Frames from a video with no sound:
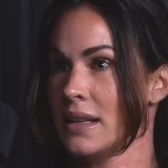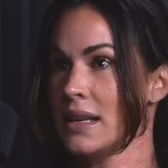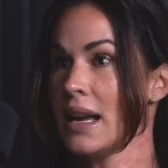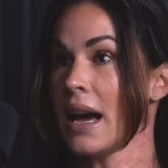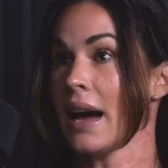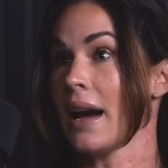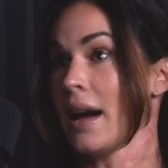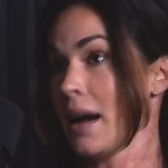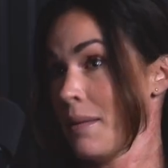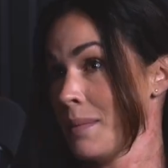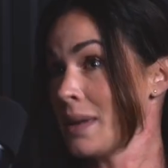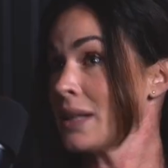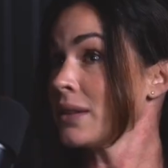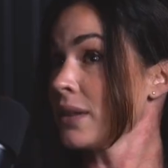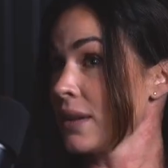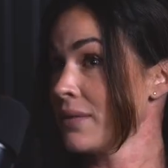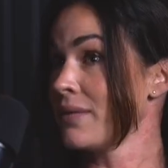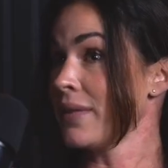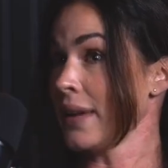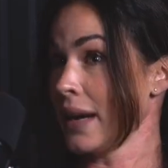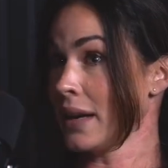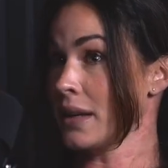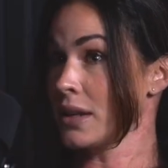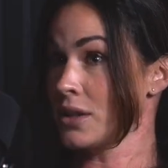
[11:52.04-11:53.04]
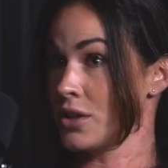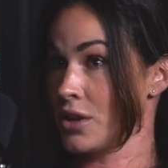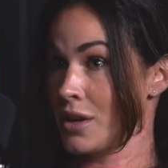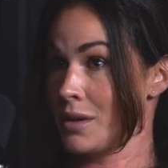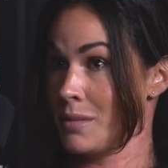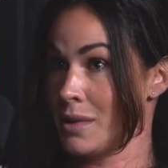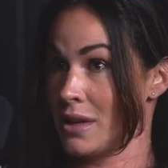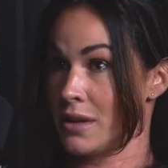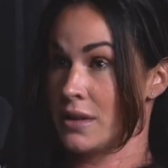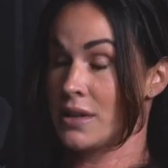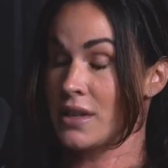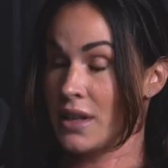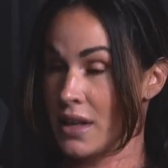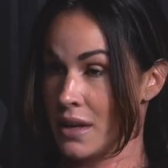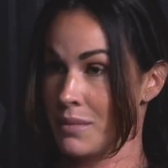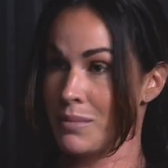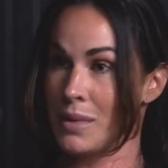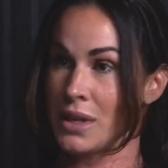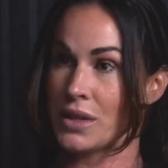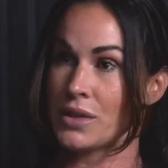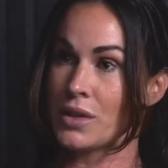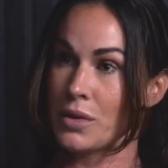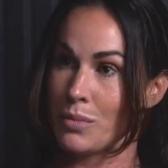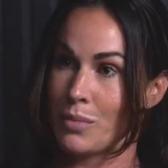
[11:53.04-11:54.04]
Yeah, I mean, lymphatic drainage can
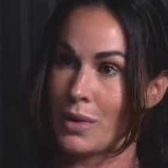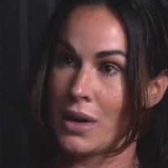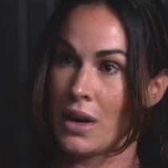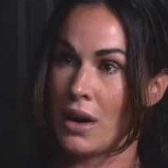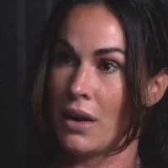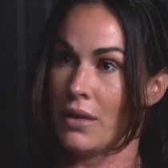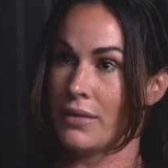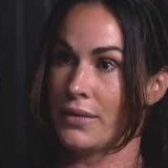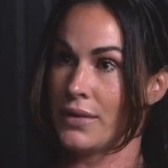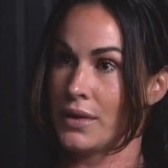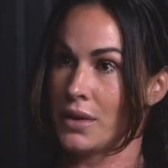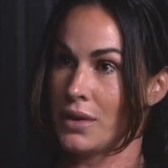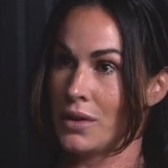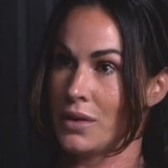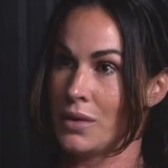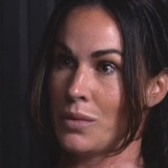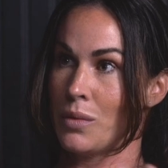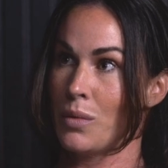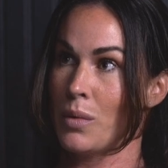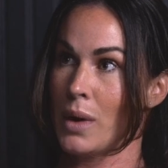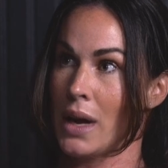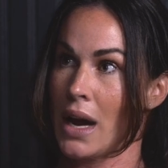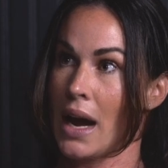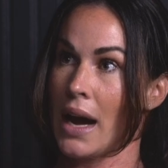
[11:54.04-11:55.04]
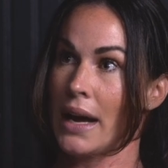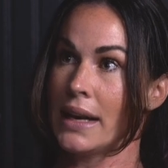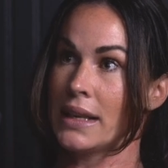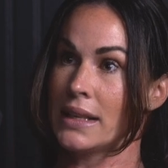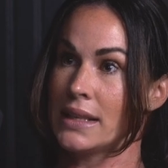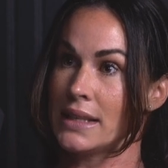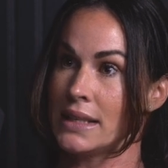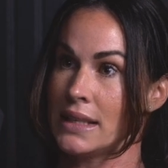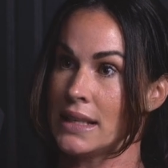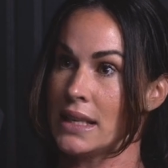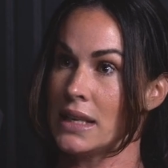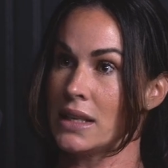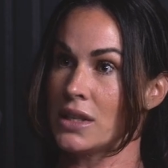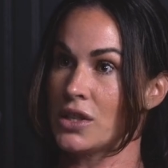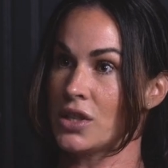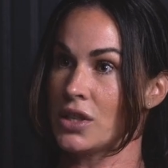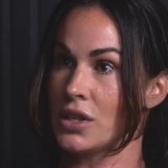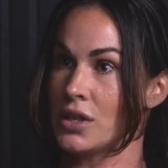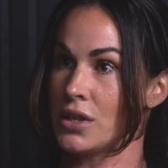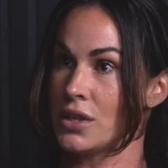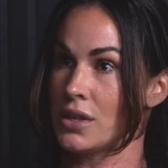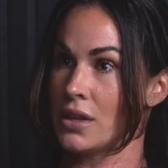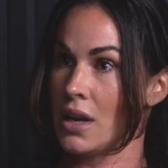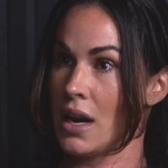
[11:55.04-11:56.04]
be super helpful. What I
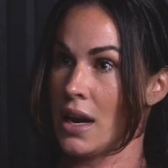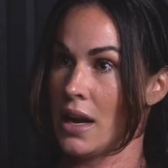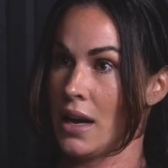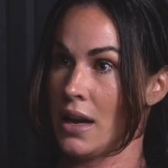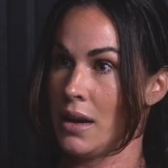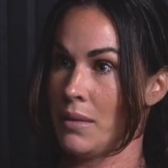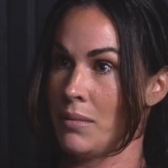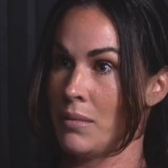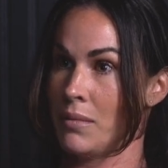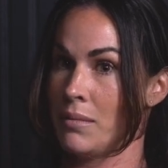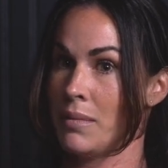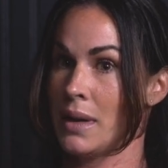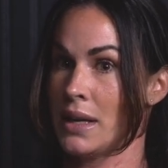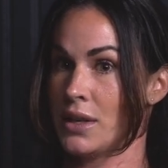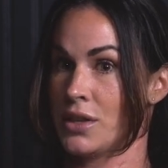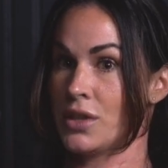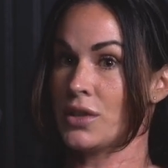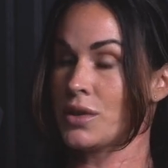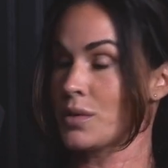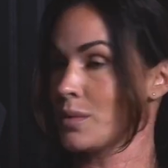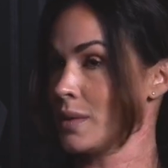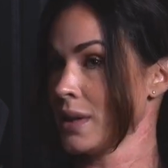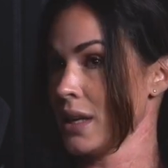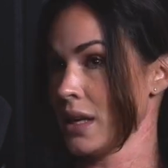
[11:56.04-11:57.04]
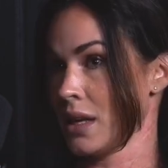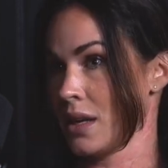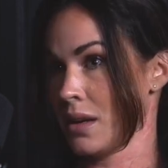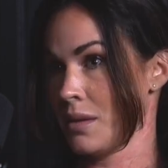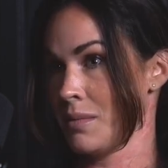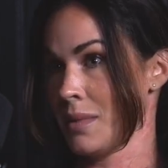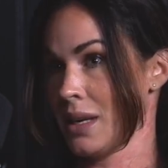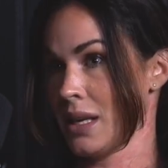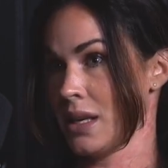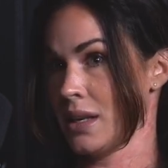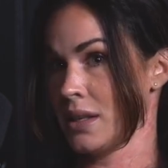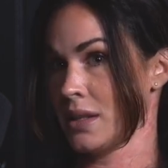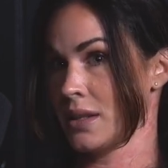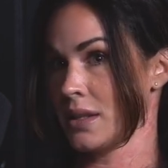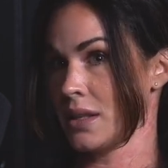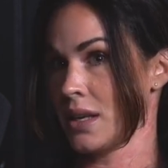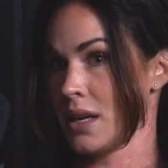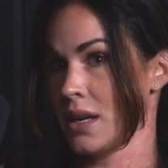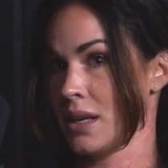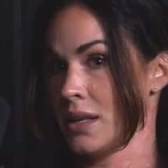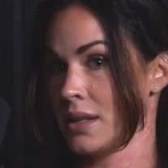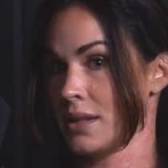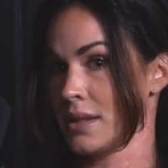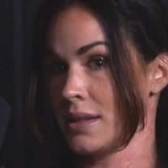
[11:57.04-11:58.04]
teach patients when they come in is
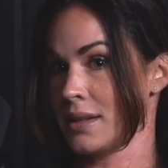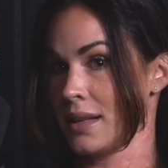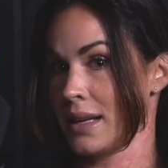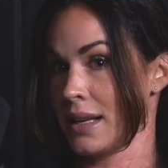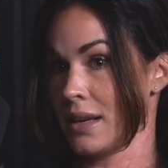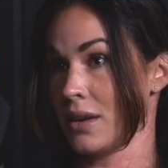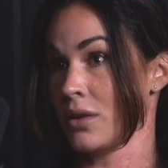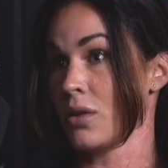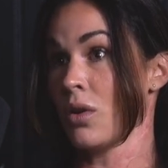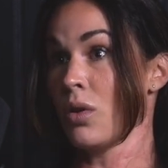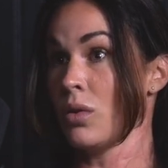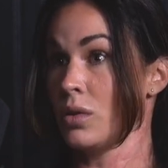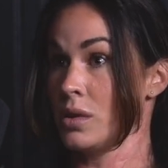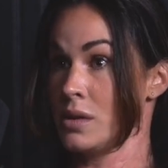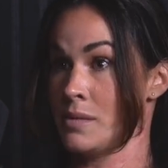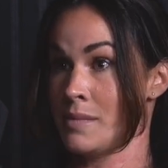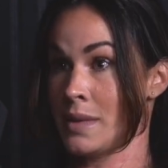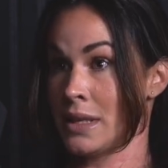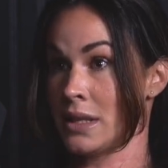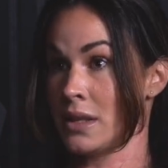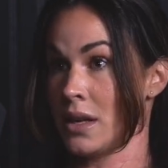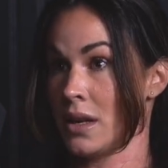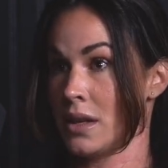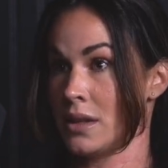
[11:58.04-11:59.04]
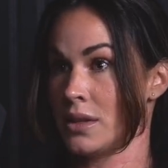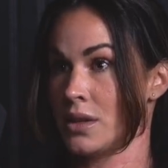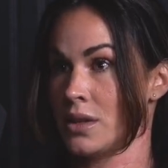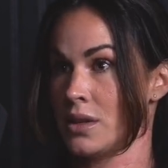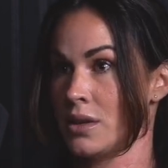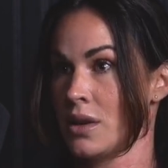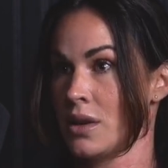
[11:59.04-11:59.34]
it's like a colon massage.